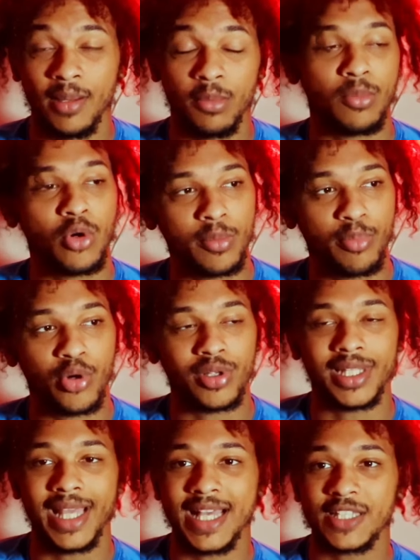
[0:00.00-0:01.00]
but more
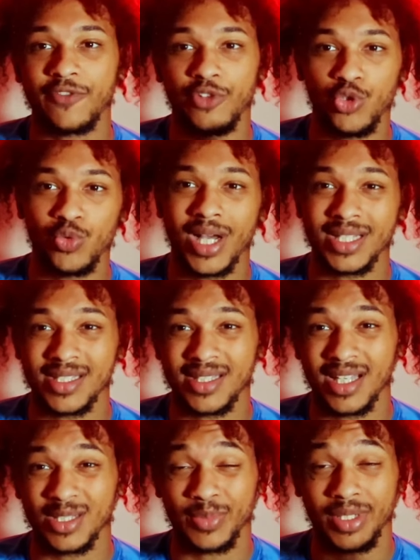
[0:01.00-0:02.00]
importantly ask for you guys'
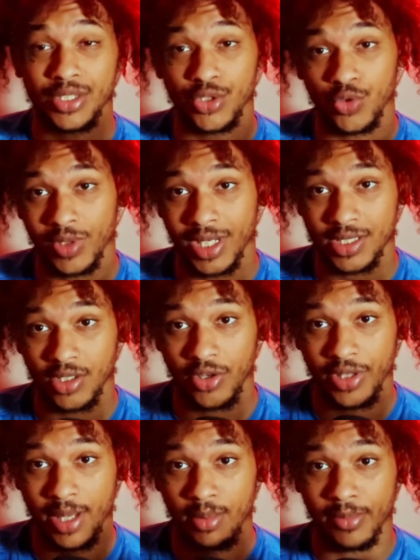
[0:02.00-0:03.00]
thoughts because you guys
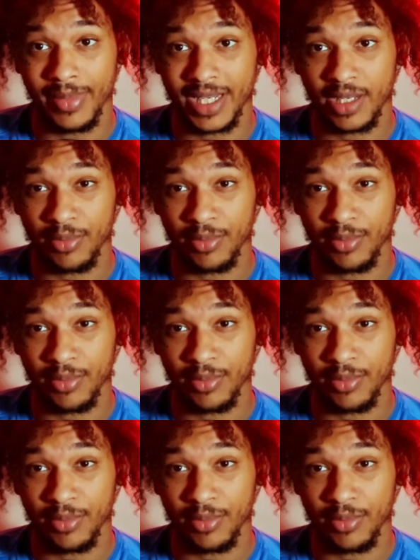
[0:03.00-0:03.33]
are the MMA